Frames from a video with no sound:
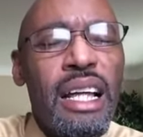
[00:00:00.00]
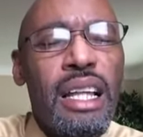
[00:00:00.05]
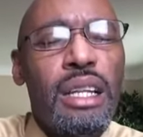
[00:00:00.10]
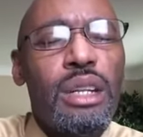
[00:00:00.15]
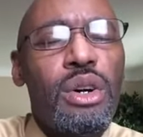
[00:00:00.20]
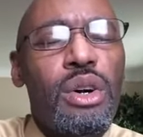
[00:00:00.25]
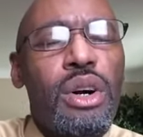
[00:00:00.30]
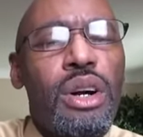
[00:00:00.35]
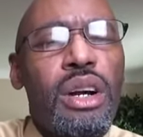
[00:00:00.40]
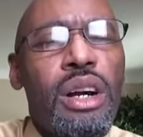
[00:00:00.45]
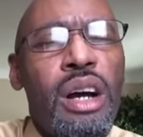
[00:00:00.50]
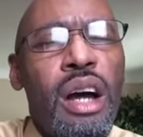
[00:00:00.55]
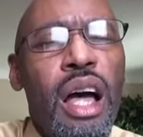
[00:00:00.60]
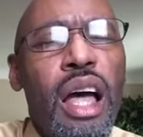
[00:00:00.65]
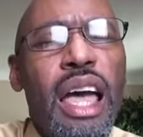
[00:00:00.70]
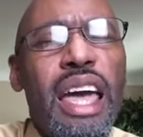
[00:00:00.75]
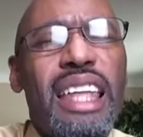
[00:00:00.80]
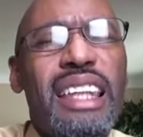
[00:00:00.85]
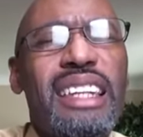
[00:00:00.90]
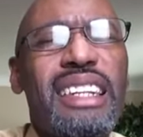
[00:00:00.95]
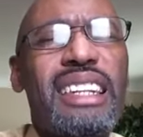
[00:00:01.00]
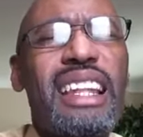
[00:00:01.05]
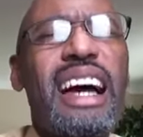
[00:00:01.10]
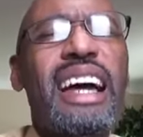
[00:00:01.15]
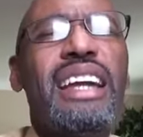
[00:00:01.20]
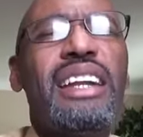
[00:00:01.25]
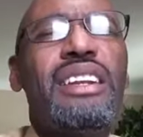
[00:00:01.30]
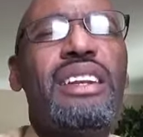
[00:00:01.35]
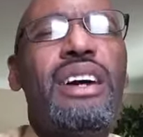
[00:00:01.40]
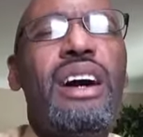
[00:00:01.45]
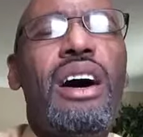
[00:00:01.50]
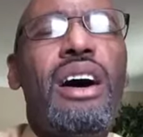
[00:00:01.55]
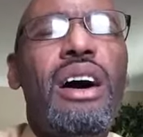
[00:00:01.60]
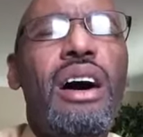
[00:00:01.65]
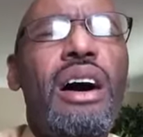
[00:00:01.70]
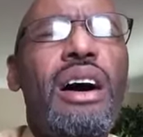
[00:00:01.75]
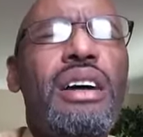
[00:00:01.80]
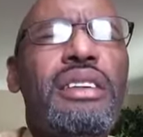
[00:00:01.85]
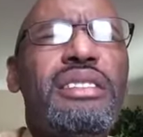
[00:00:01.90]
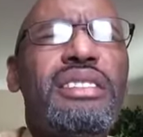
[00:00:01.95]
Lord, enlighten our
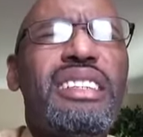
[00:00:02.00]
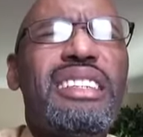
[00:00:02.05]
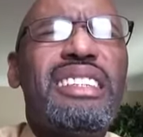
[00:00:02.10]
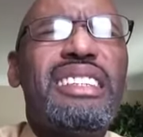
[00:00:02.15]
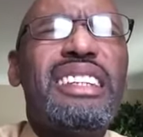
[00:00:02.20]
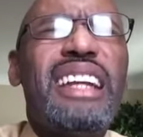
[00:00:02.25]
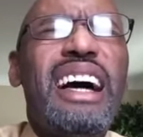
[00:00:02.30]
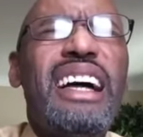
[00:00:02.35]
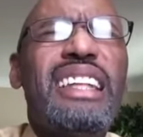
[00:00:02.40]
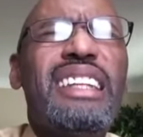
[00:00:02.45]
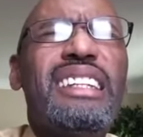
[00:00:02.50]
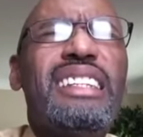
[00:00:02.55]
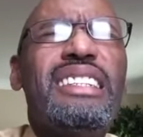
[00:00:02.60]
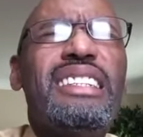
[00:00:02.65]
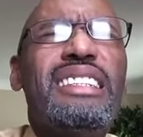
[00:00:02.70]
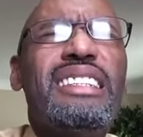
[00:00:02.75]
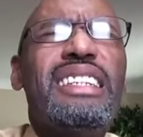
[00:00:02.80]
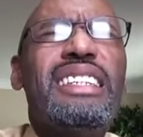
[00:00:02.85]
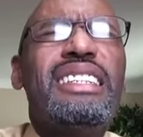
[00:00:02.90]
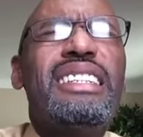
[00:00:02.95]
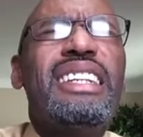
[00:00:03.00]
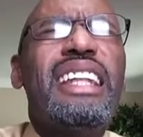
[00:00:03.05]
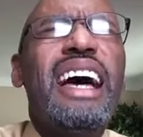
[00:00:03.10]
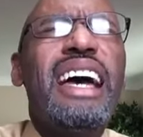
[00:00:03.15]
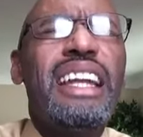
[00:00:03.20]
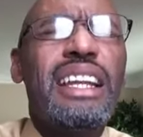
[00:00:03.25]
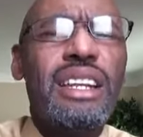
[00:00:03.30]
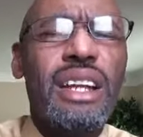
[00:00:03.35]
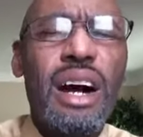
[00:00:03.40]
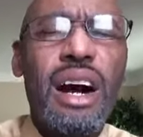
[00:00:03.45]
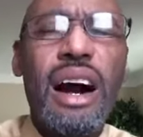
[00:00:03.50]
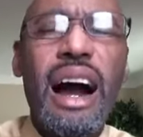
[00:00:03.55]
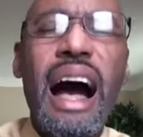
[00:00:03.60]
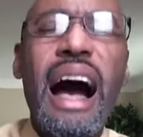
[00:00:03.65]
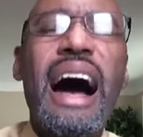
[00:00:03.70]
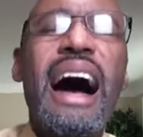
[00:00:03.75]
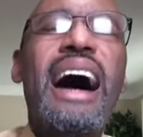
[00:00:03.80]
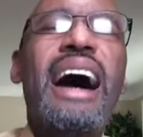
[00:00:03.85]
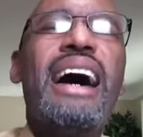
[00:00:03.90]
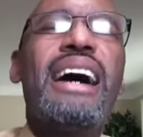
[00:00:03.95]
hearts, enlighten our
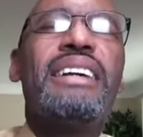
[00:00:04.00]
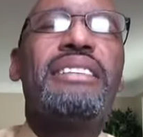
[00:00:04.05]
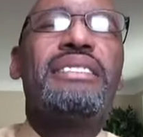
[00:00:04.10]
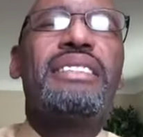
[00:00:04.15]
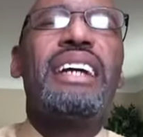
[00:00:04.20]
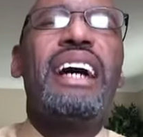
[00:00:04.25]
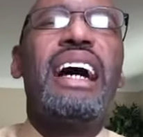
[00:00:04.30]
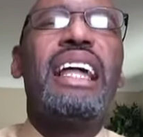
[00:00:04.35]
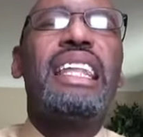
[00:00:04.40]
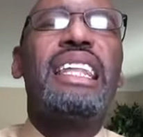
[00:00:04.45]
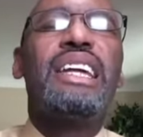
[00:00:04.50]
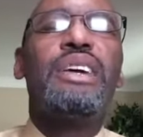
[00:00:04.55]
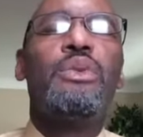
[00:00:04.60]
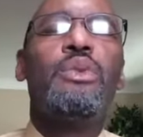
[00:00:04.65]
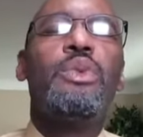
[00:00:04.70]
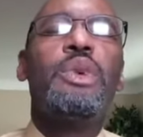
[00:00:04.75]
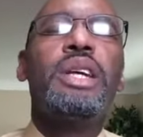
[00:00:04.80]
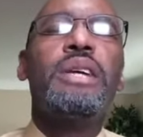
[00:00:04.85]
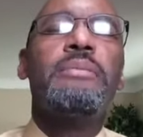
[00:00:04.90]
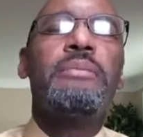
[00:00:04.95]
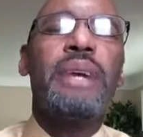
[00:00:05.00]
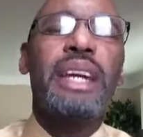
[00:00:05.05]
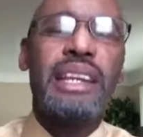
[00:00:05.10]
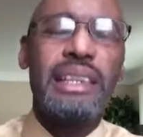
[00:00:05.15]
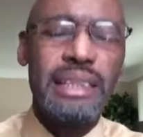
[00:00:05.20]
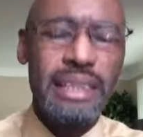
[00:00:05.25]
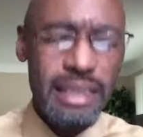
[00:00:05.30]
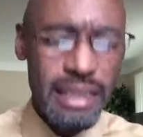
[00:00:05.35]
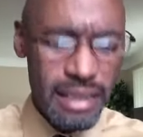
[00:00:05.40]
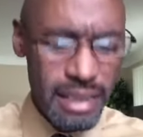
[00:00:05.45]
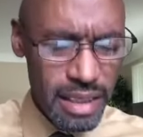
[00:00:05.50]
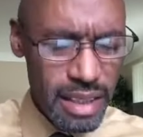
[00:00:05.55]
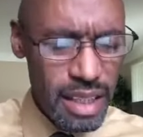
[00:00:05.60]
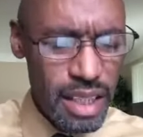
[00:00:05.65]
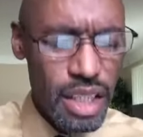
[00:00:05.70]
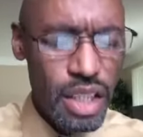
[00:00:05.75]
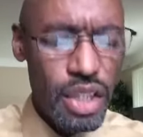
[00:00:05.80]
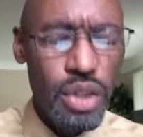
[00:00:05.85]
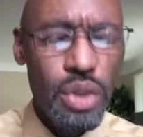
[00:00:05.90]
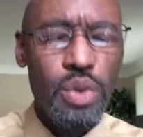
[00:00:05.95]
eyes, God, that we may
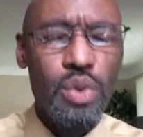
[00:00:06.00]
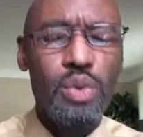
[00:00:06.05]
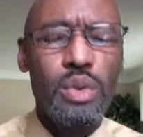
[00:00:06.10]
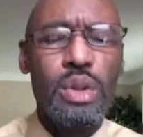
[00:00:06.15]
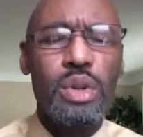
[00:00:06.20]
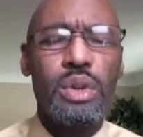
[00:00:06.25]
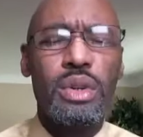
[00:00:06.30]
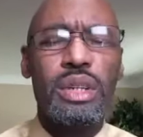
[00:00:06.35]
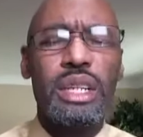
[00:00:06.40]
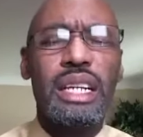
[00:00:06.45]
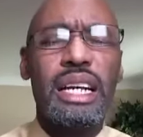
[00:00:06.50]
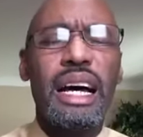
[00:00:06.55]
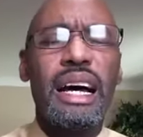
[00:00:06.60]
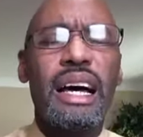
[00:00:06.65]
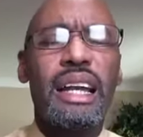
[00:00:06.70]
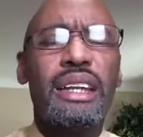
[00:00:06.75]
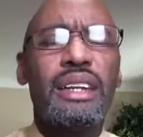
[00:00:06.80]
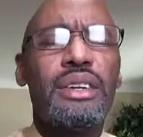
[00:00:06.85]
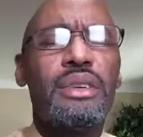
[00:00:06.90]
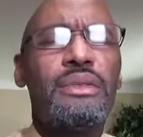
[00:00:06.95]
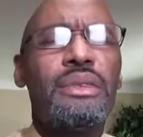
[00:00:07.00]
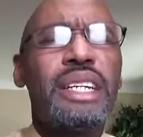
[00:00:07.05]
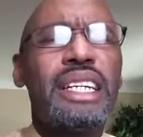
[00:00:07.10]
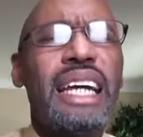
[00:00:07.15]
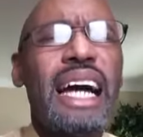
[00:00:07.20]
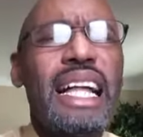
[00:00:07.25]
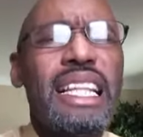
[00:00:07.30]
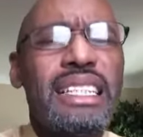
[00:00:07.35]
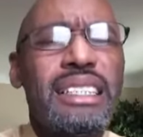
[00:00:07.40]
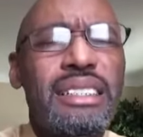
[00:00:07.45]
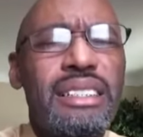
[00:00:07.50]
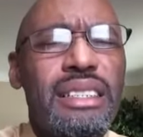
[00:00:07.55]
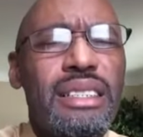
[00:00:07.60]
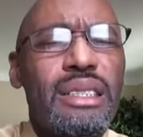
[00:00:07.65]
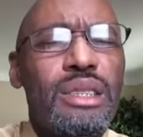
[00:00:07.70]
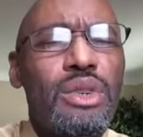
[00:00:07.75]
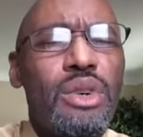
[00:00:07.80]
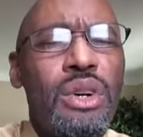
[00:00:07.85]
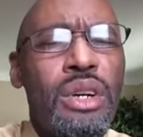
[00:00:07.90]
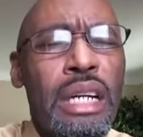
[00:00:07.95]
see you, Lord God, in the reality,
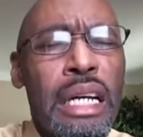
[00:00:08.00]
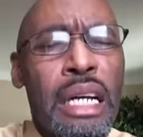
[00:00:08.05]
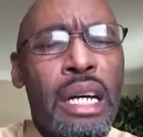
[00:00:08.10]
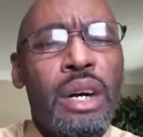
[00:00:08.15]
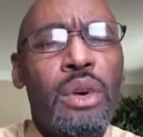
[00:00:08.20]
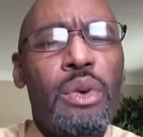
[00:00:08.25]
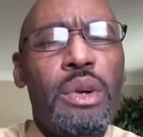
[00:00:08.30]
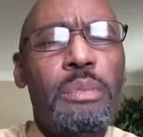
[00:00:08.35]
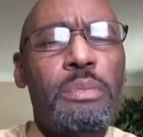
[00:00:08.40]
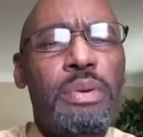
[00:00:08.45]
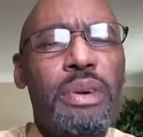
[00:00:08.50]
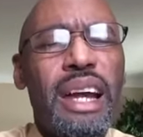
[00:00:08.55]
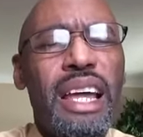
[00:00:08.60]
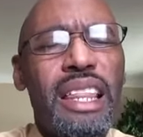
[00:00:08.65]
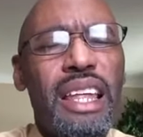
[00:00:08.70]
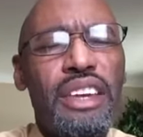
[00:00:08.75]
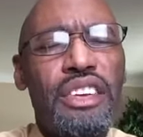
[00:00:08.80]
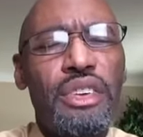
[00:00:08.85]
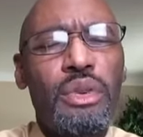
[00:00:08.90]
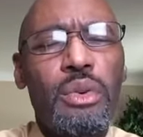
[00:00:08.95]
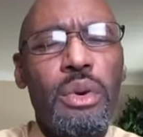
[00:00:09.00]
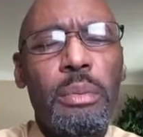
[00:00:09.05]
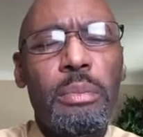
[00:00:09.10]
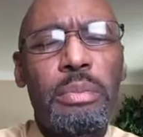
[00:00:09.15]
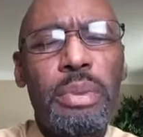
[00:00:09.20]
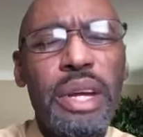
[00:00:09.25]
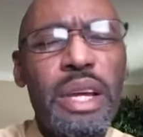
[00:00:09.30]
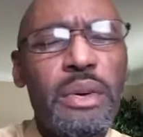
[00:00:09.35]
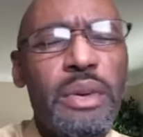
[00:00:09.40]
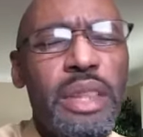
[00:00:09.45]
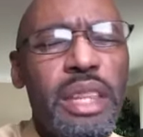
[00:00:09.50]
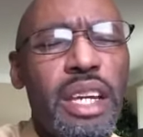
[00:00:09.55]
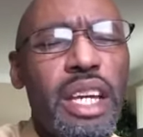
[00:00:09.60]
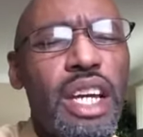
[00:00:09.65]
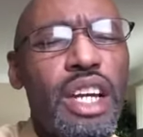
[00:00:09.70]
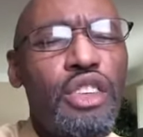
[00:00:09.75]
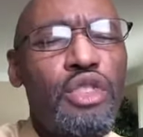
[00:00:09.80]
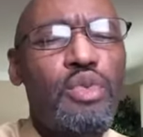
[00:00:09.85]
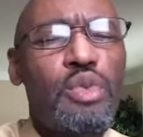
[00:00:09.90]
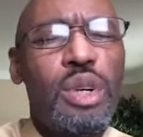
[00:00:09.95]
Lord. We pray that you will be with
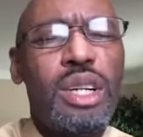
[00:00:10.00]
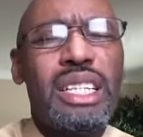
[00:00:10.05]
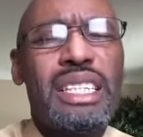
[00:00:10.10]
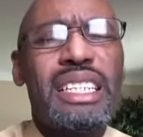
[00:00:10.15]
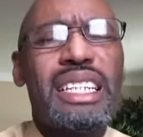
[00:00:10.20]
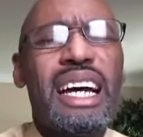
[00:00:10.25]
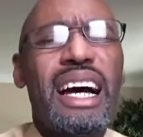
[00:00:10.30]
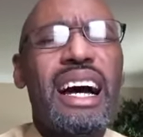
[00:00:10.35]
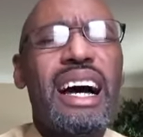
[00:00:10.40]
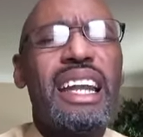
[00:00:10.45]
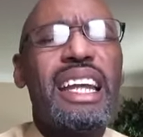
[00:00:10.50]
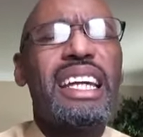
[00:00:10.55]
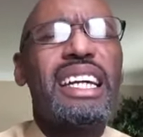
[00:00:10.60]
each one, God.